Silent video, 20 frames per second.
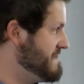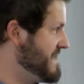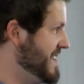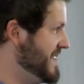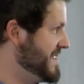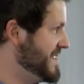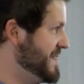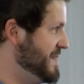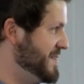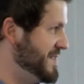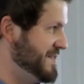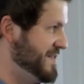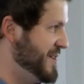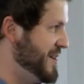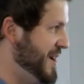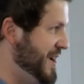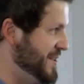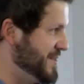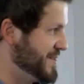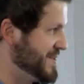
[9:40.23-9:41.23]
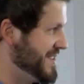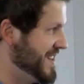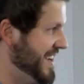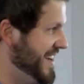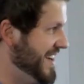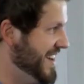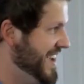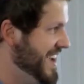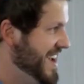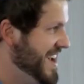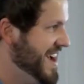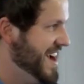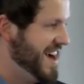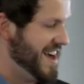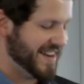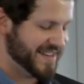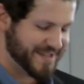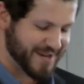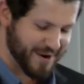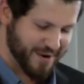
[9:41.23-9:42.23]
And so it was a very interesting
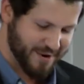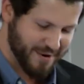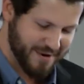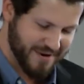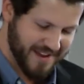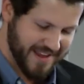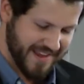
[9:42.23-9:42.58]
uh, turn.